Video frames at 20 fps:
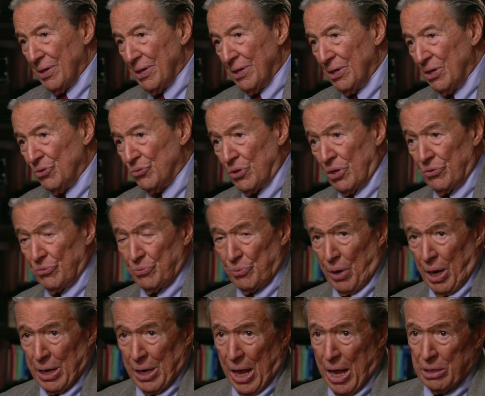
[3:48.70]
he says,
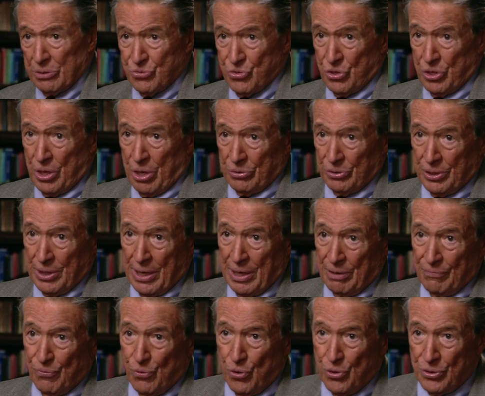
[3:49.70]
well, I'll see you out in
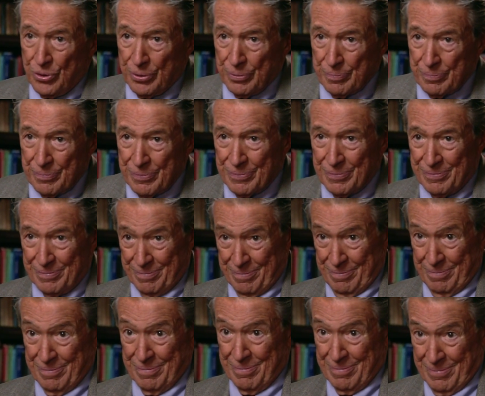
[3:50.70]
California.
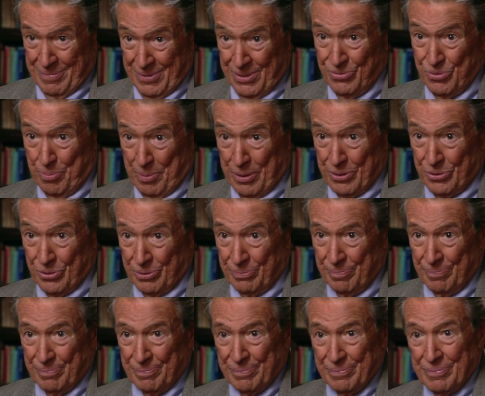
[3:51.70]
He's about to
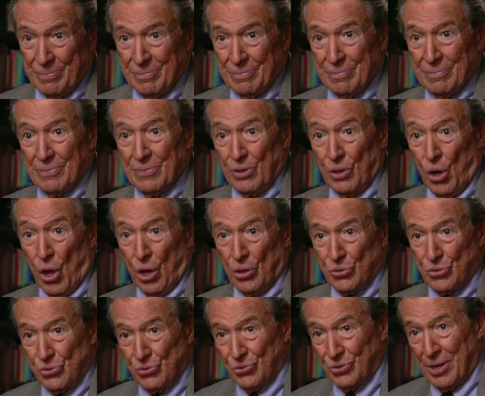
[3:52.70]

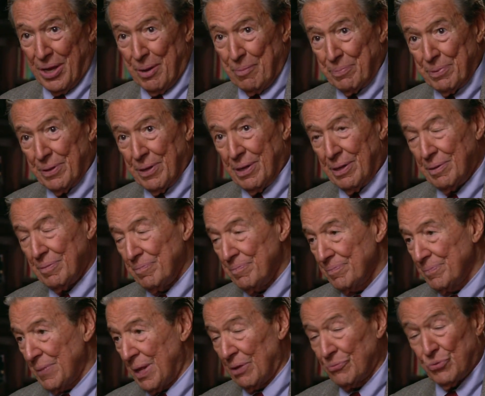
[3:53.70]
launch his campaign.
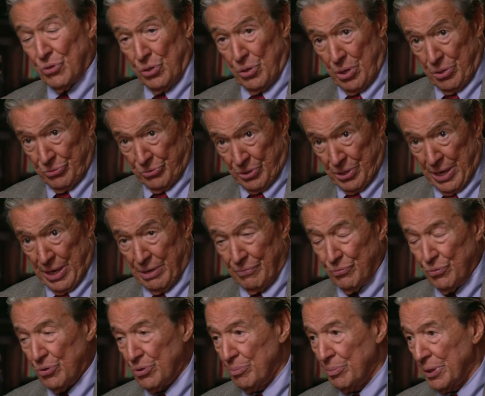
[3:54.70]
I'll see you out in
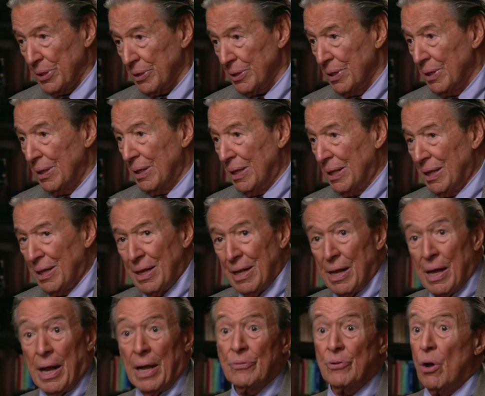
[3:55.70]
California, Mike.
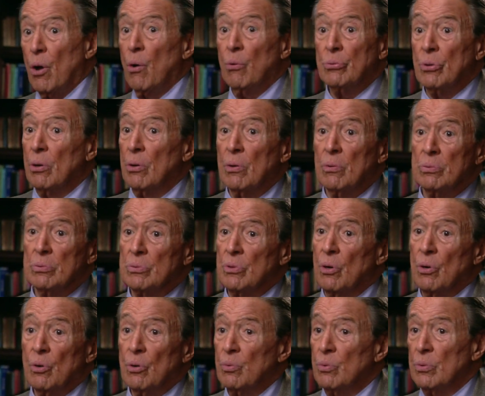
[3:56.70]
I said, oh, no,
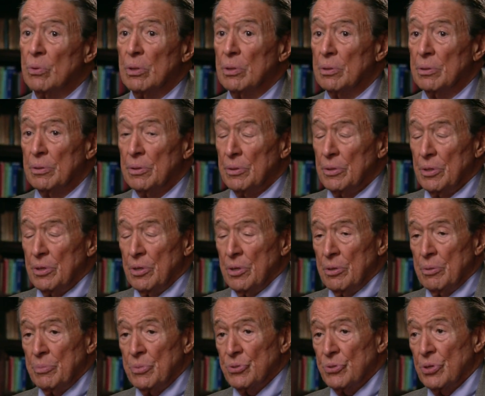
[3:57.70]

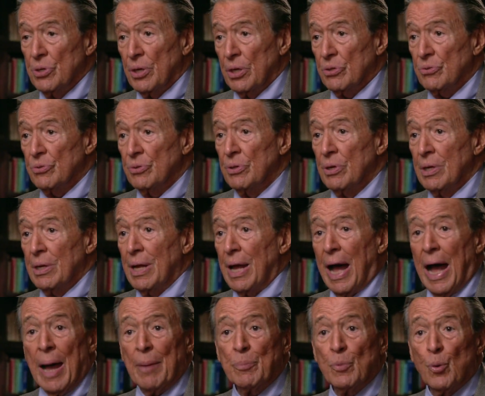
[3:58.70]
Mr. Nixon.
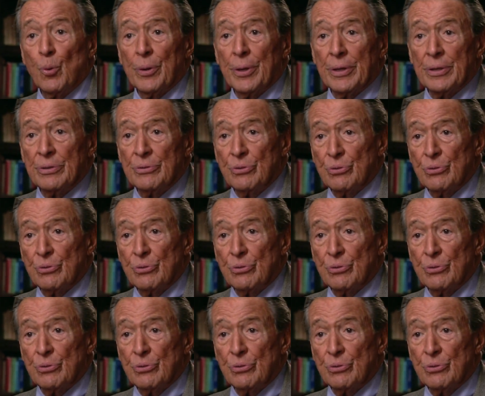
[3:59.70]
I'm going